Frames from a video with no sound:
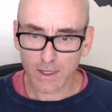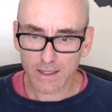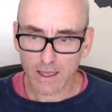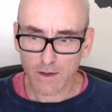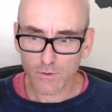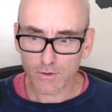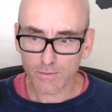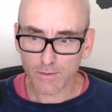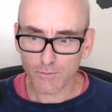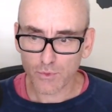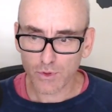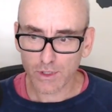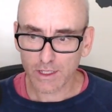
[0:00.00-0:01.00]
but that would be
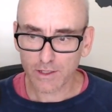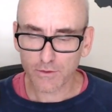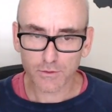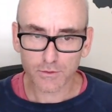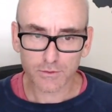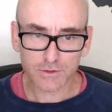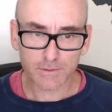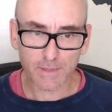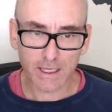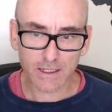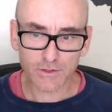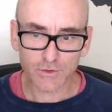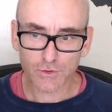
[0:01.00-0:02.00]
pretty cool to
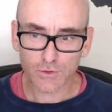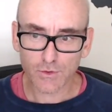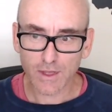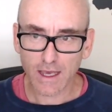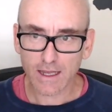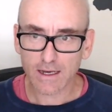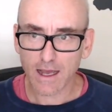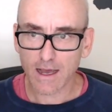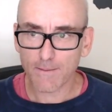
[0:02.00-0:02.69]
be able to do that.